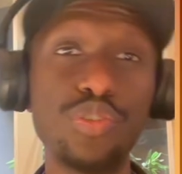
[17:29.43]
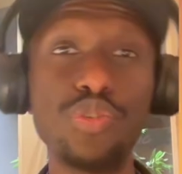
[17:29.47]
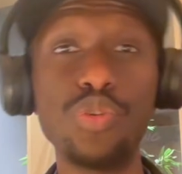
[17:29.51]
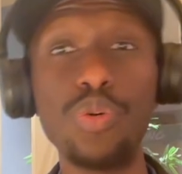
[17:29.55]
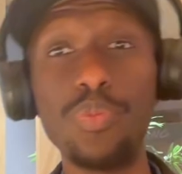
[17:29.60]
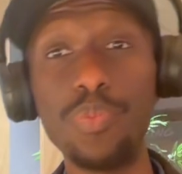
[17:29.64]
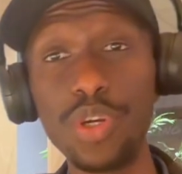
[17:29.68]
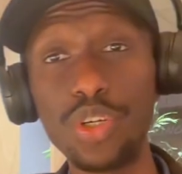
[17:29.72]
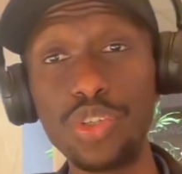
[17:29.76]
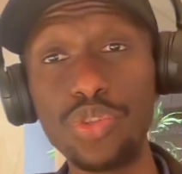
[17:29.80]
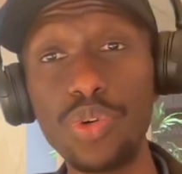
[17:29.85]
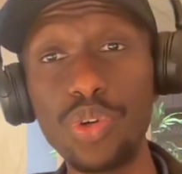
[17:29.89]
So
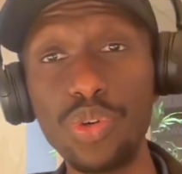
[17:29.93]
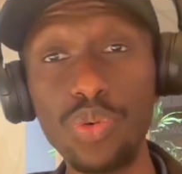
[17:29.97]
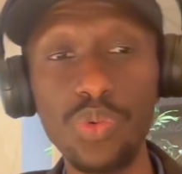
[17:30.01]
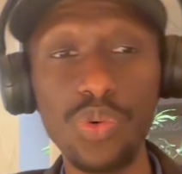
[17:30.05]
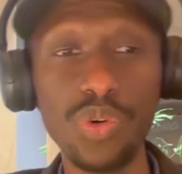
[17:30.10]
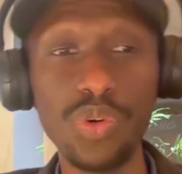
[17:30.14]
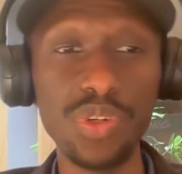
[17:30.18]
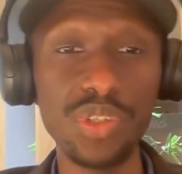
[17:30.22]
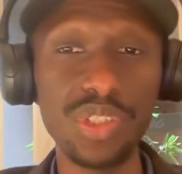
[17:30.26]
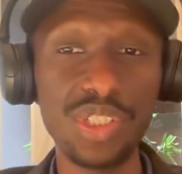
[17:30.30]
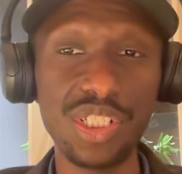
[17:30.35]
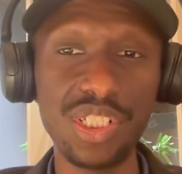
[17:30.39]
make sure you
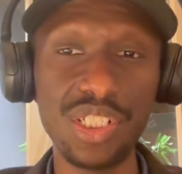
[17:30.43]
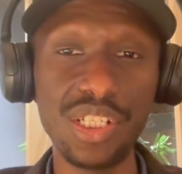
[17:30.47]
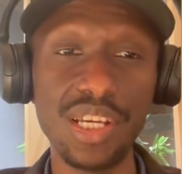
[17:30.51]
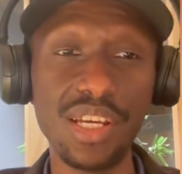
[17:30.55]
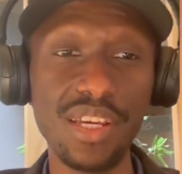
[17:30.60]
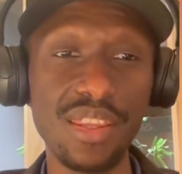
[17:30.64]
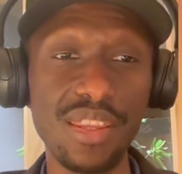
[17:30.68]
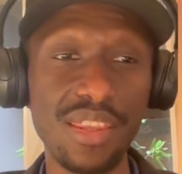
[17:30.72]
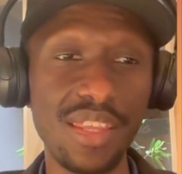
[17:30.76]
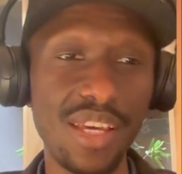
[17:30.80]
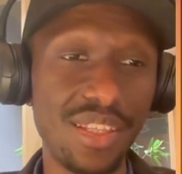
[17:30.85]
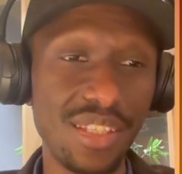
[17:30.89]
watch
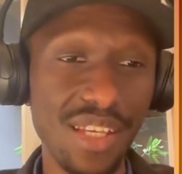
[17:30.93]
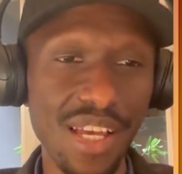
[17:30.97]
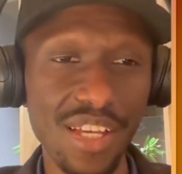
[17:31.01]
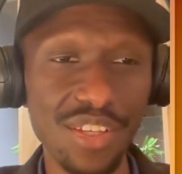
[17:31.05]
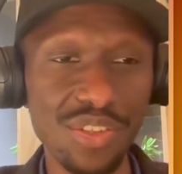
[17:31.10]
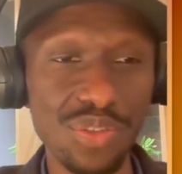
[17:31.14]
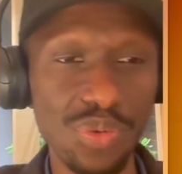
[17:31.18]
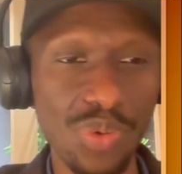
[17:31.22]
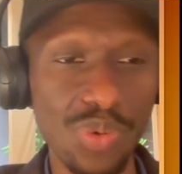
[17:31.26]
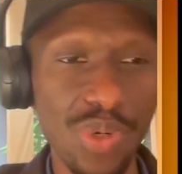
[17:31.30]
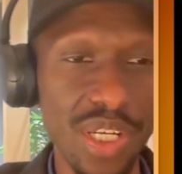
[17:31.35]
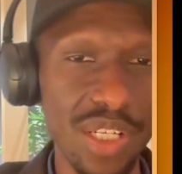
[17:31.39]
that
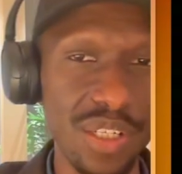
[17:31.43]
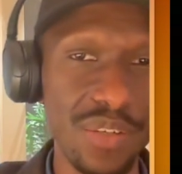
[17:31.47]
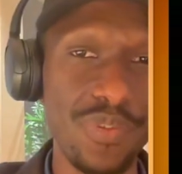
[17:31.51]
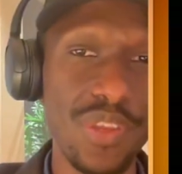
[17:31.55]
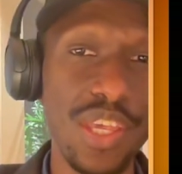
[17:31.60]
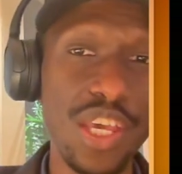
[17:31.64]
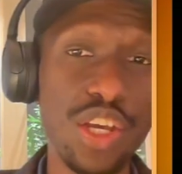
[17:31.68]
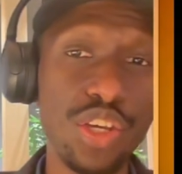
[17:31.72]
as well.